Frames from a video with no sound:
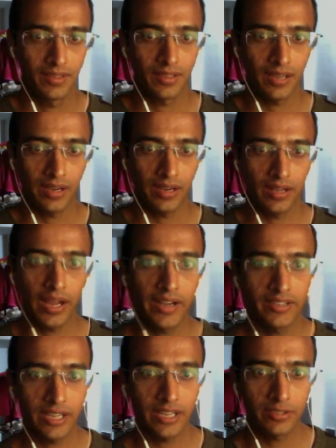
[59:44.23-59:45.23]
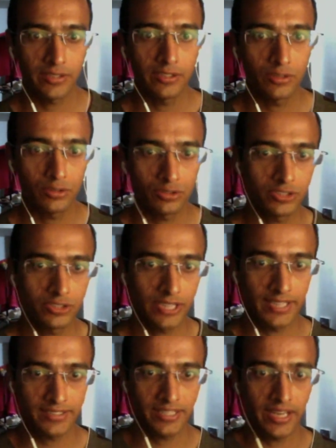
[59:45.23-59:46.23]
and I decide to
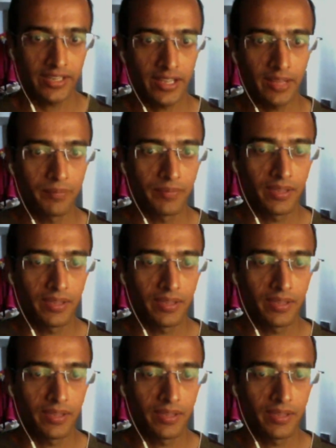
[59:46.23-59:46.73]
chase that aim.